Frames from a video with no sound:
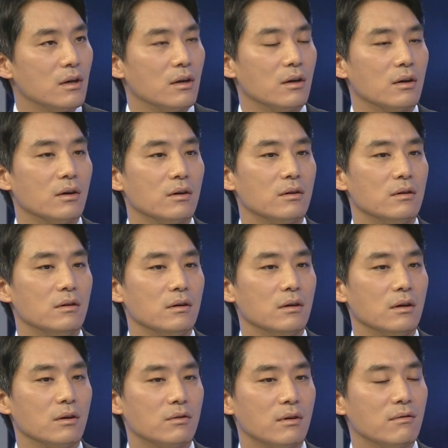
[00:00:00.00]

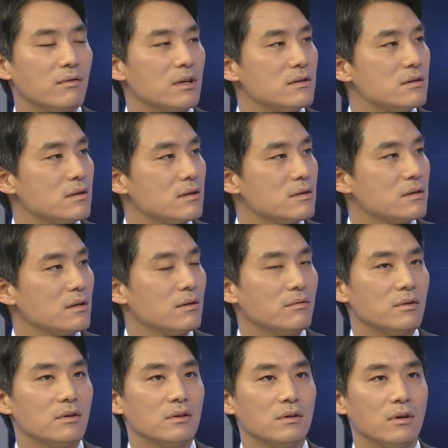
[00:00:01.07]
the grievances
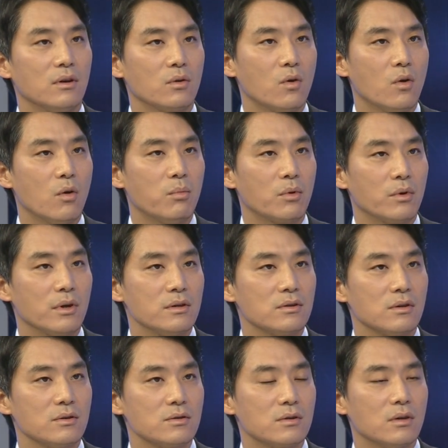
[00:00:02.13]
of the
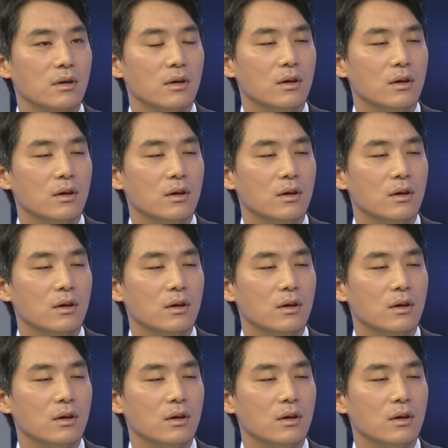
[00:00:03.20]
corporations